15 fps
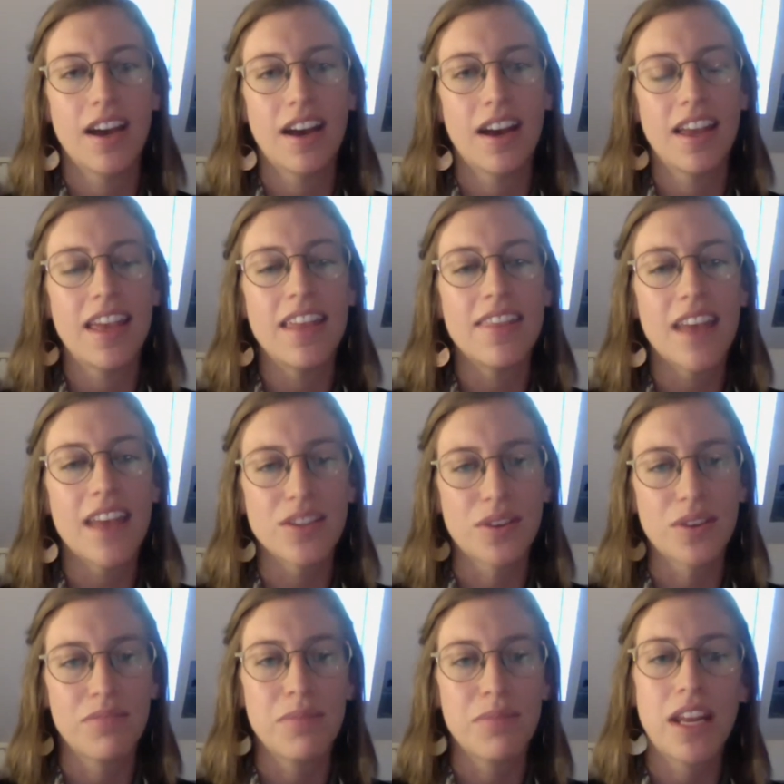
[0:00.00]
in that sort
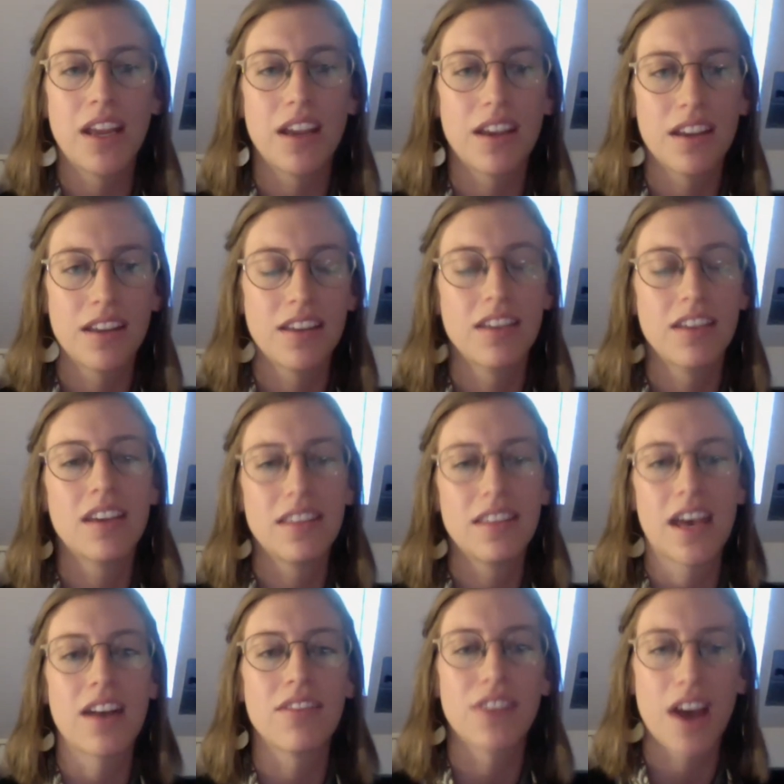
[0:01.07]
of meeting
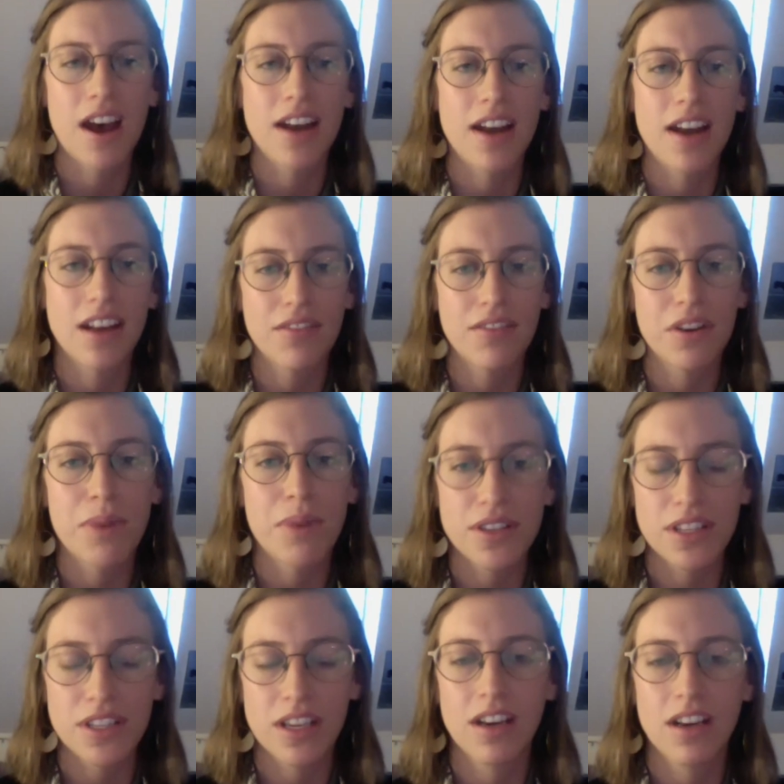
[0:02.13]
that of God in every
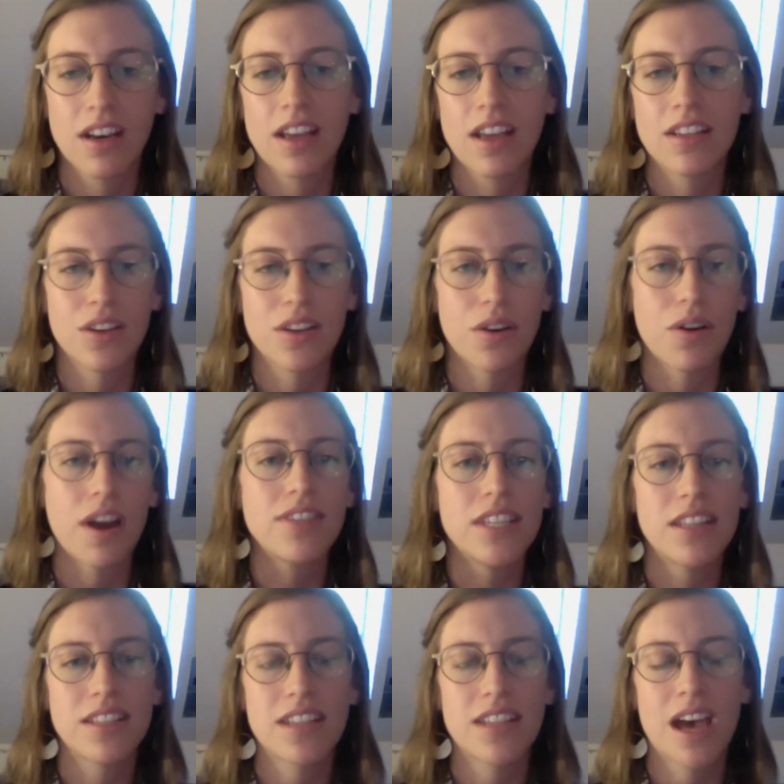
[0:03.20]
person. And so I've seen
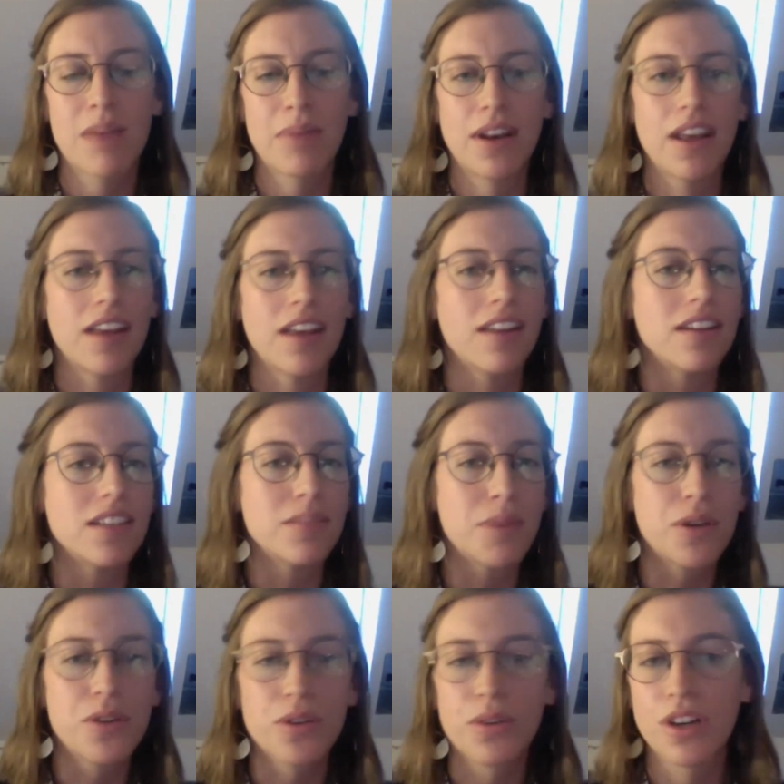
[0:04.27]
this happen in
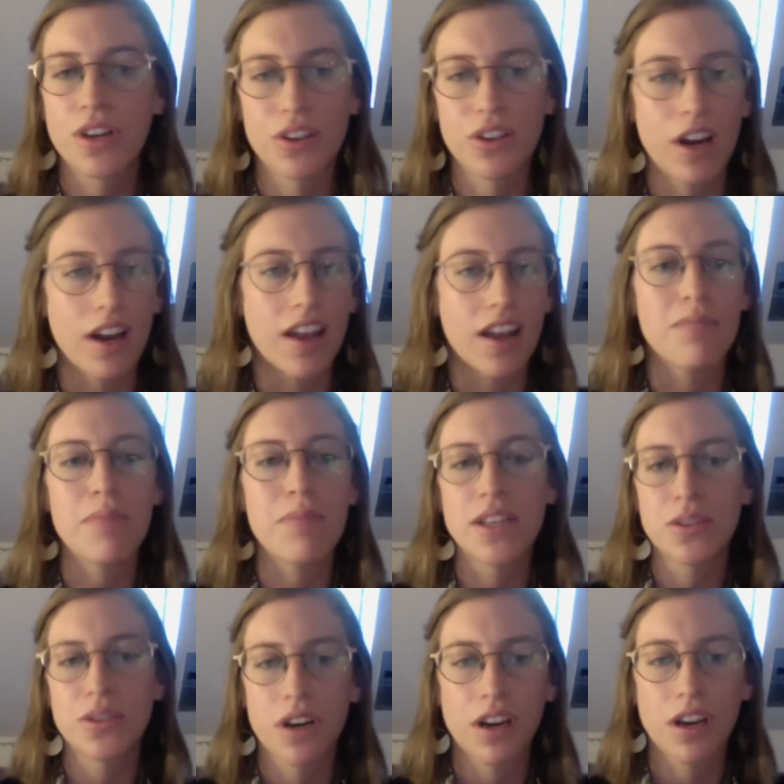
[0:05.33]
spiritual nurturing and
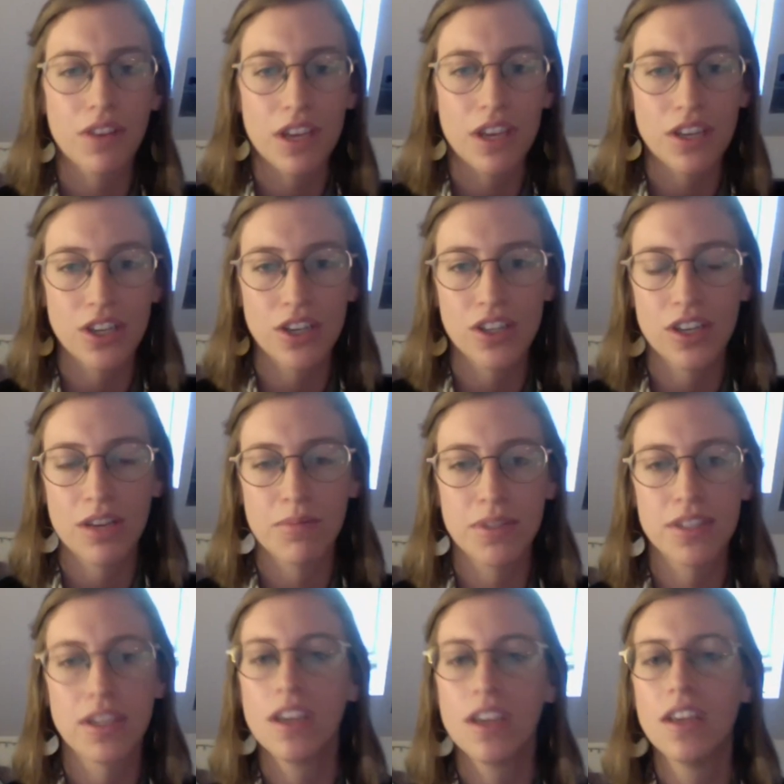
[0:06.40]
mentoring relationships.
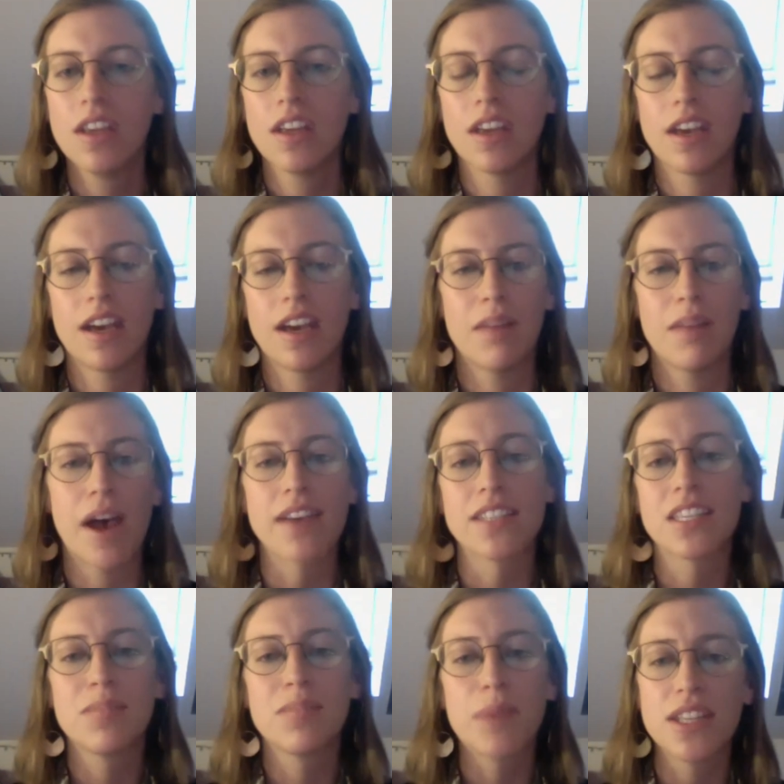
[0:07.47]
As a
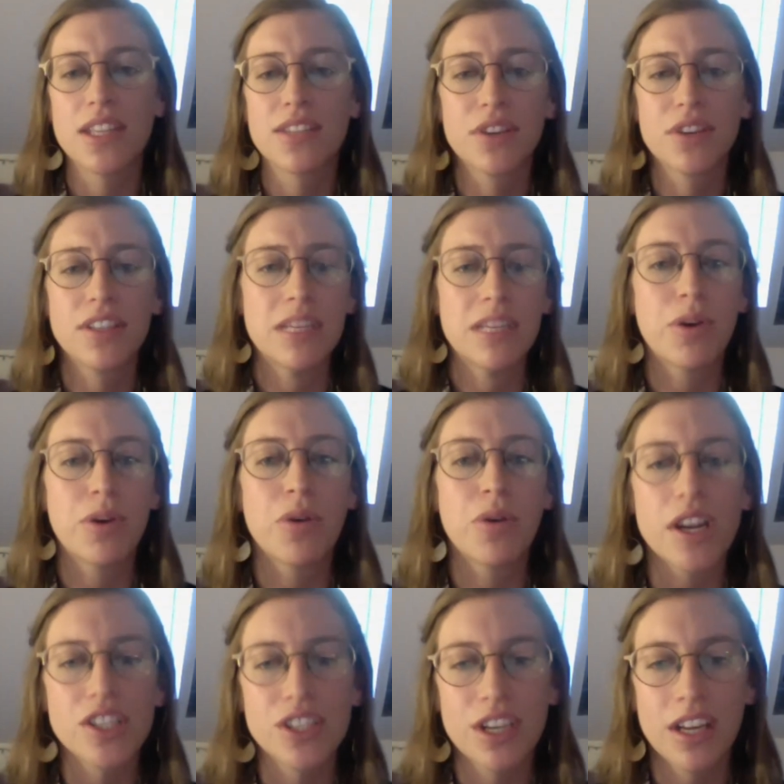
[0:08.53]
space for deep
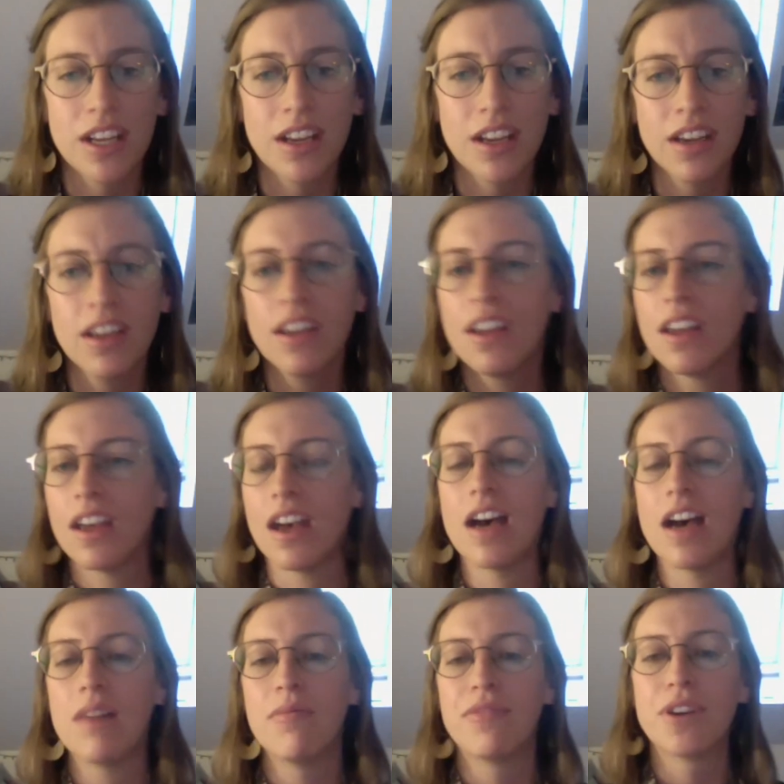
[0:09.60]
questioning,
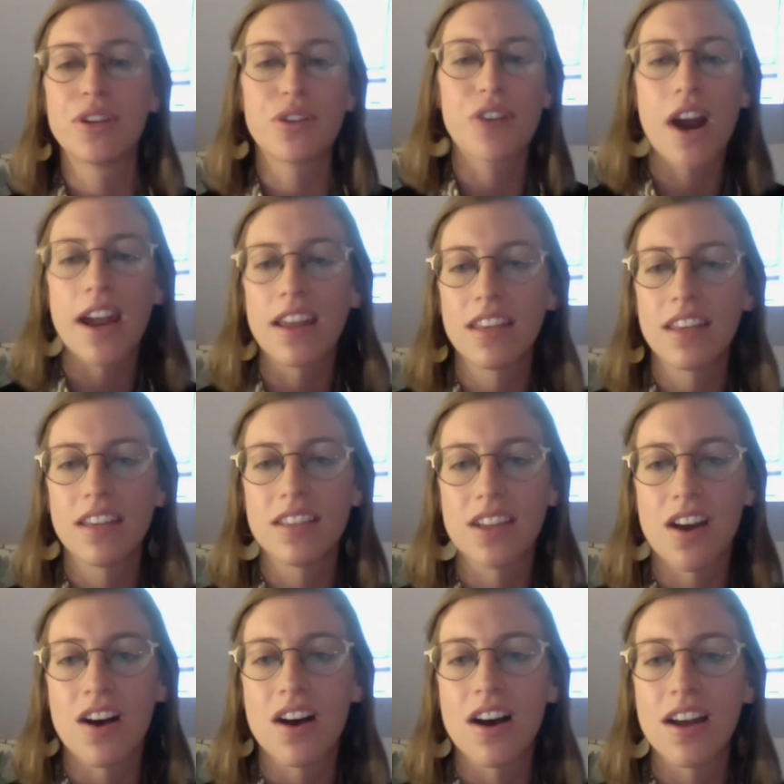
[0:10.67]
for trying things
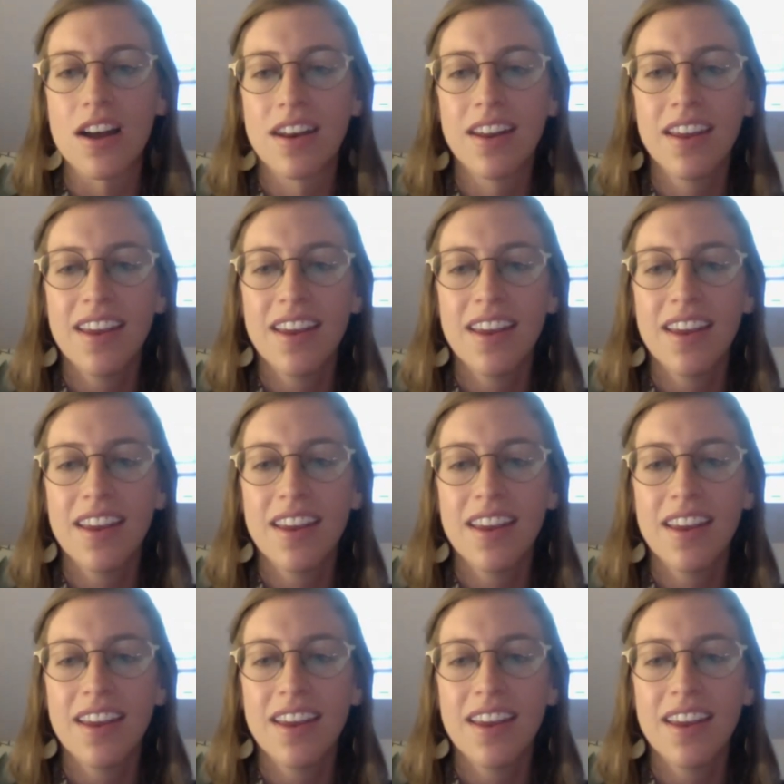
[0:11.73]
on,